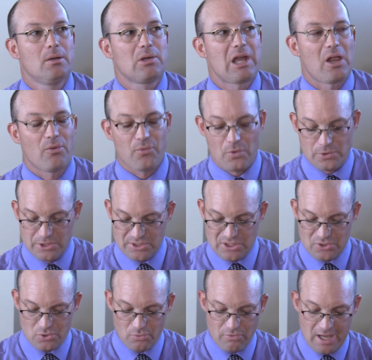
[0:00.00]
California
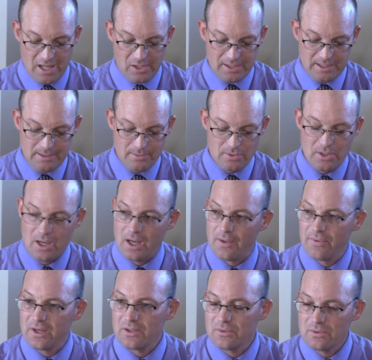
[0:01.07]
Central Valley. Uh,
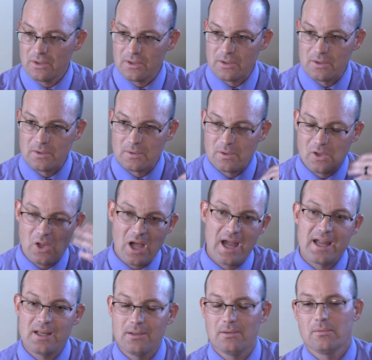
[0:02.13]
the, the,
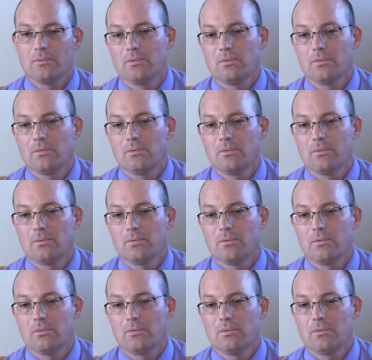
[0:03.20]
client